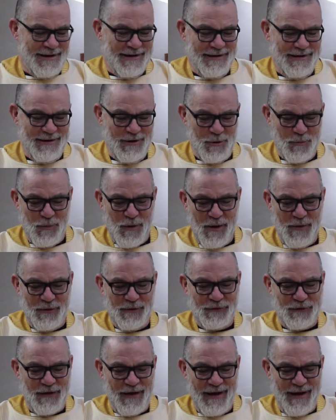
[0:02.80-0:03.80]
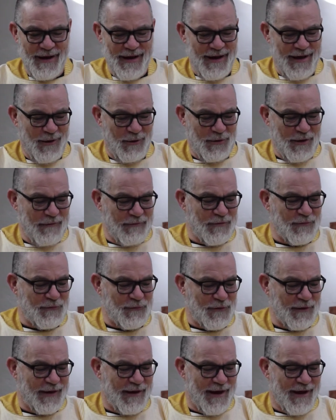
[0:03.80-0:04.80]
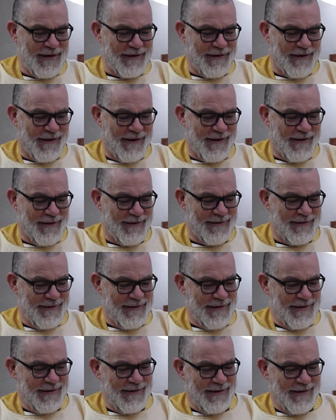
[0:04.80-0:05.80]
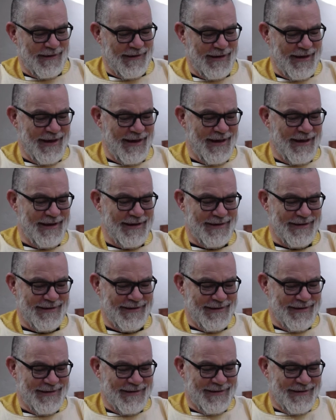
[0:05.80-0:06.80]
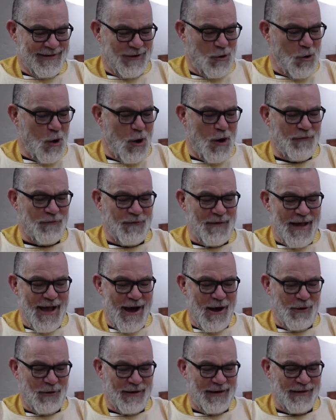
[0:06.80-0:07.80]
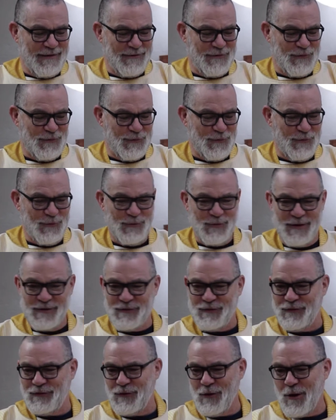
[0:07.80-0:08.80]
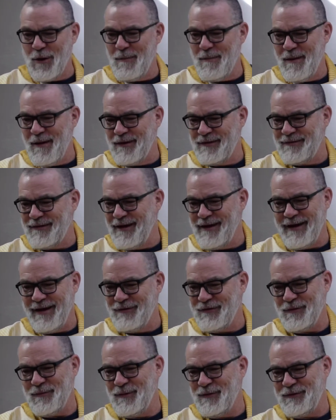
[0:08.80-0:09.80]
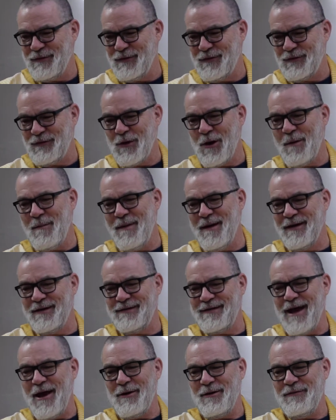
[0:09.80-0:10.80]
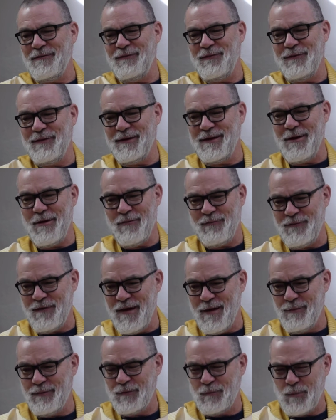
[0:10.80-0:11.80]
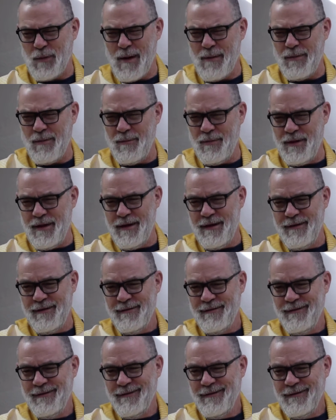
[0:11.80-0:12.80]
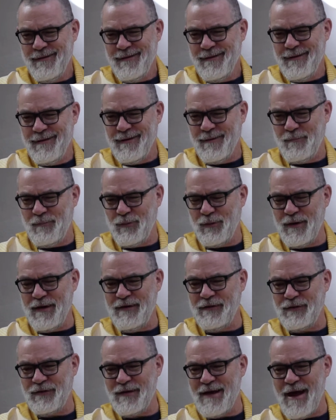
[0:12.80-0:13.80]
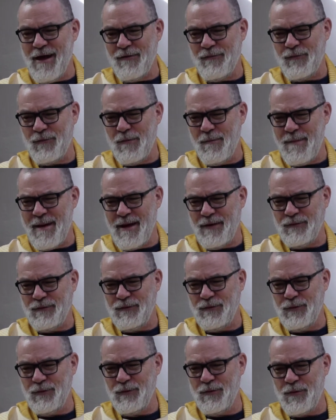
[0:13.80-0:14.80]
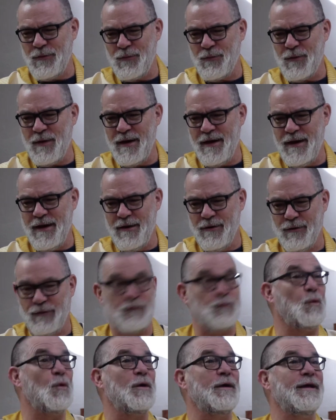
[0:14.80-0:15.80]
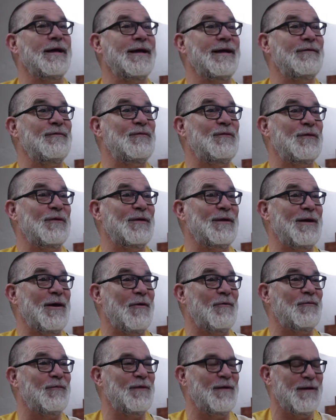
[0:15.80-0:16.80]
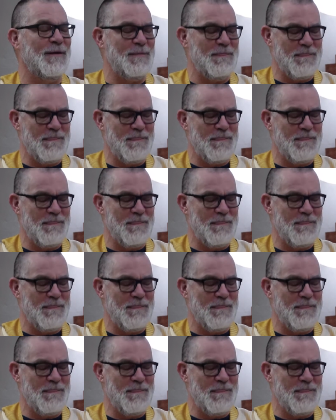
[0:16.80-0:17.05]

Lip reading: Dear brothers, I'll never forget a coffee outing to a Starbucks. I guess it was a Starbucks out in Philadelphia. I was probably a priest now for about 2 or 3 years working in Philadelphia.